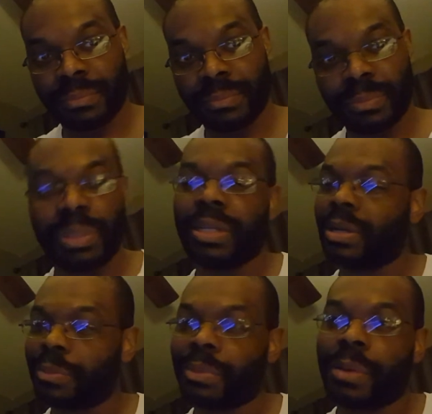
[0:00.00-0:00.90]
But no,
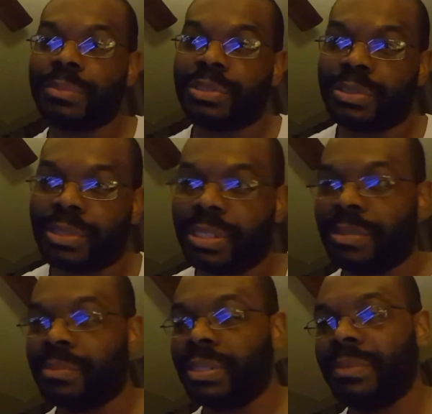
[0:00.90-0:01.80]
I'm, I'm sure it'll
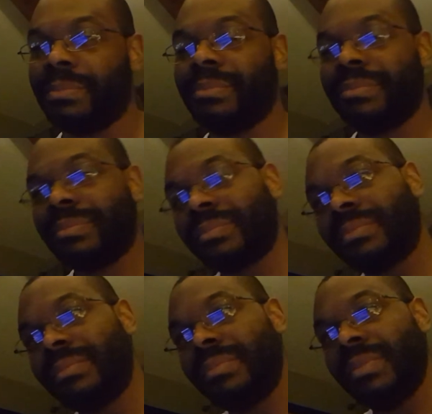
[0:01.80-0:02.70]
be.
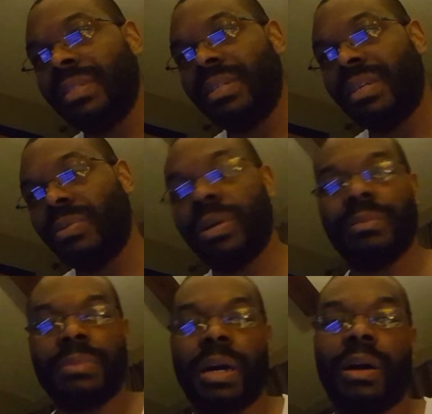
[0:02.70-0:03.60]
Well,
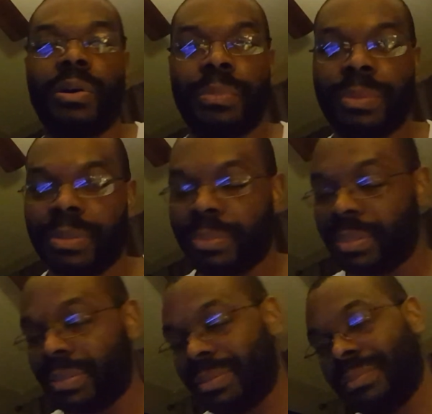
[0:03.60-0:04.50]
I hope it'll be
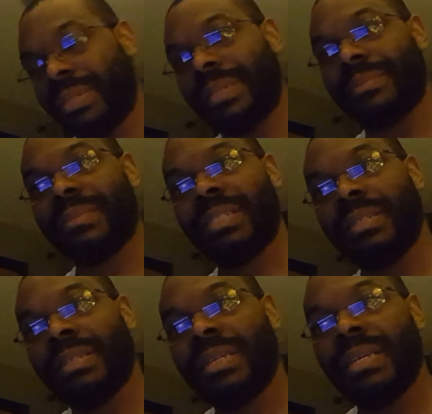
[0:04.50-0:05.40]
good. But
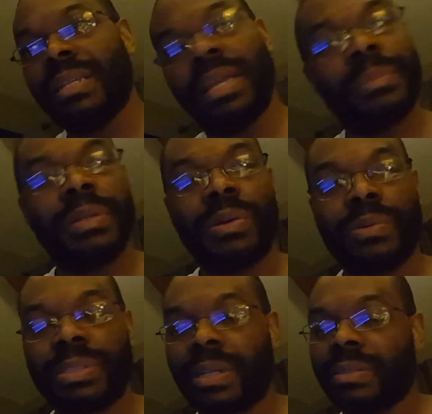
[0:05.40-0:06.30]
let me know
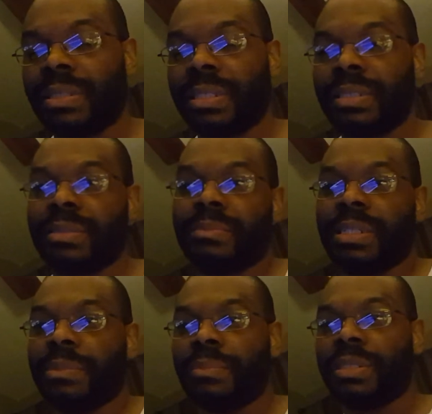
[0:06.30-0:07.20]
what y'all think
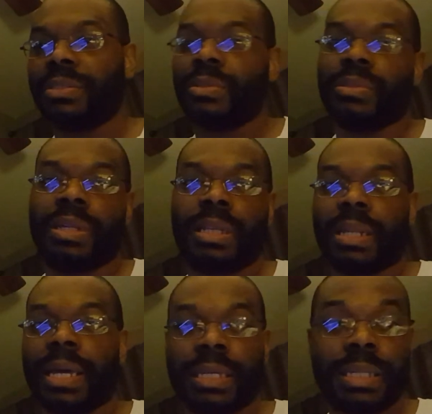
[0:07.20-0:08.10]
and make sure to
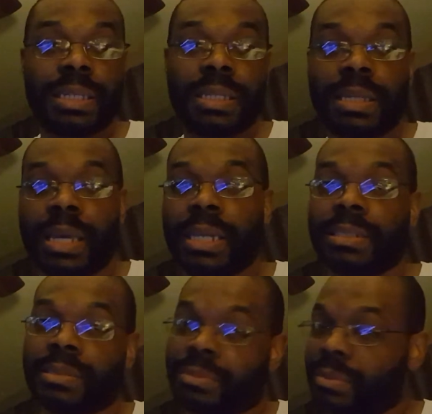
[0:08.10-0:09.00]
like and
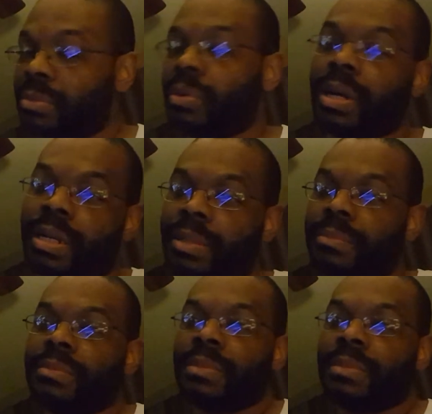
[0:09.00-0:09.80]
subscribe.